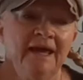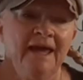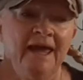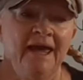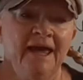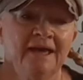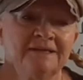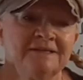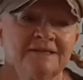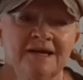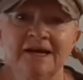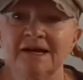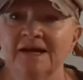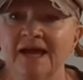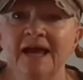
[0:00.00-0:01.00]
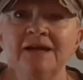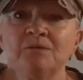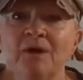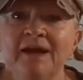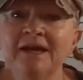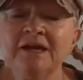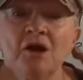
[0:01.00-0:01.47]
And uh,
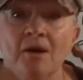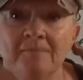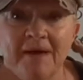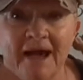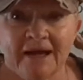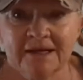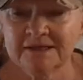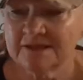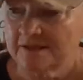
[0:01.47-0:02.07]
anyway, he got back into